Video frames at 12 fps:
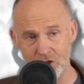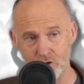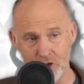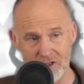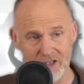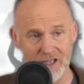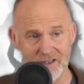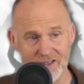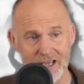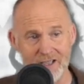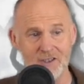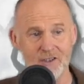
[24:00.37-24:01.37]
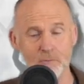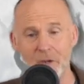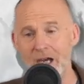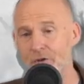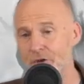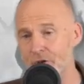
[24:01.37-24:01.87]
history. Dictators are
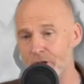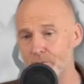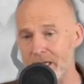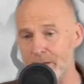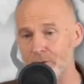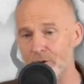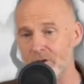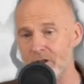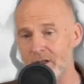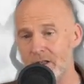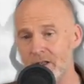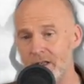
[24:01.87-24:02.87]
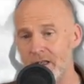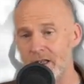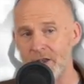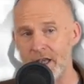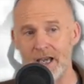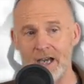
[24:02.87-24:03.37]
paranoid people.
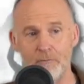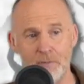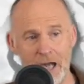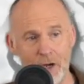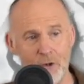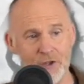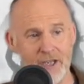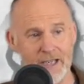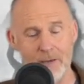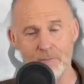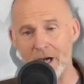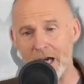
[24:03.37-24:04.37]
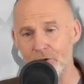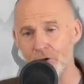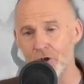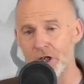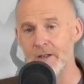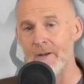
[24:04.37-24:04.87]
They have power, they get
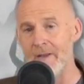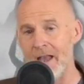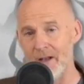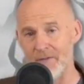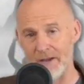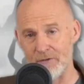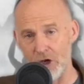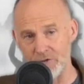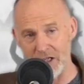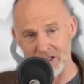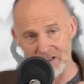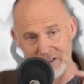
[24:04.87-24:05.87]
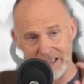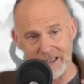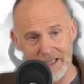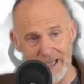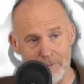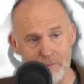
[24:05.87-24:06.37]
paranoid, and they've got these
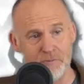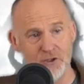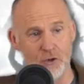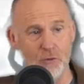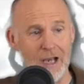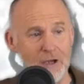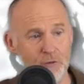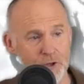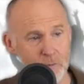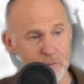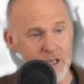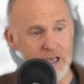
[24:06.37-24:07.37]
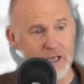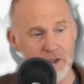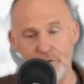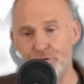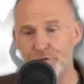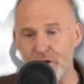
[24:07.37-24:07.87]
little imps around them
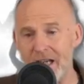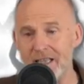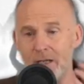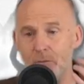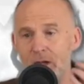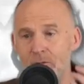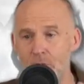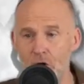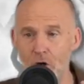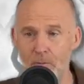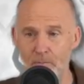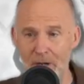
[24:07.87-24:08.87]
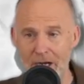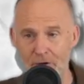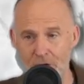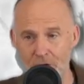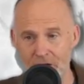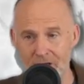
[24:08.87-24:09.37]
that feed them with more
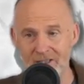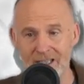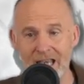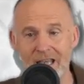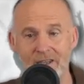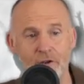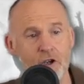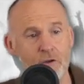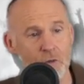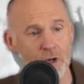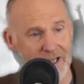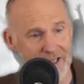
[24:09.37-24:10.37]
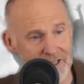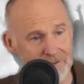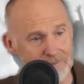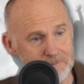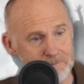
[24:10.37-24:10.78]
paranoia to get their own way.